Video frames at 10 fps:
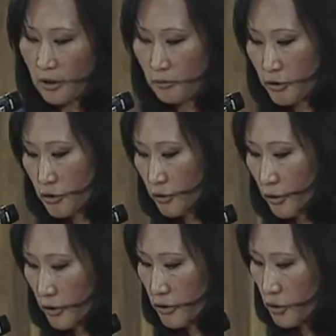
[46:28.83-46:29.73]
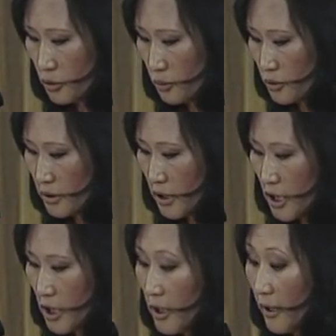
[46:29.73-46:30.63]
We should not use,
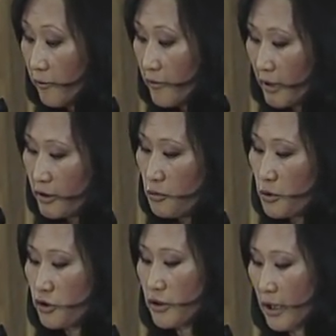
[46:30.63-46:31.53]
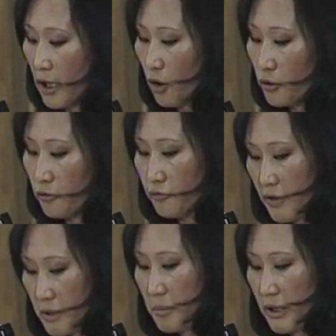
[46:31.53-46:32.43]
and rather we should allow the
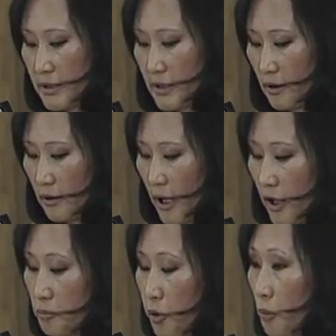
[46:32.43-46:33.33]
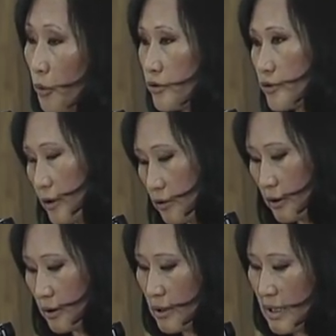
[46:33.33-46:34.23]
free media and promote
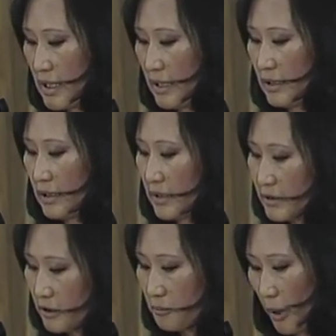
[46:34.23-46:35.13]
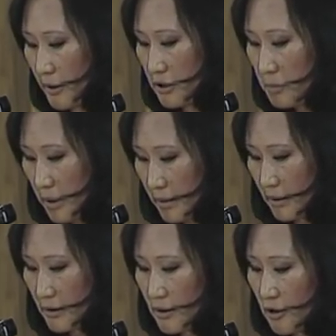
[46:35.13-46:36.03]
regular inter-party
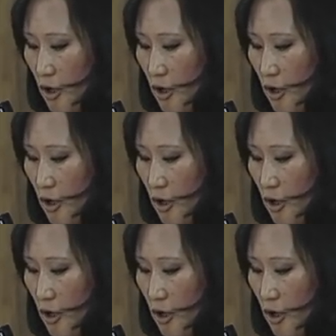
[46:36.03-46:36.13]
meetings.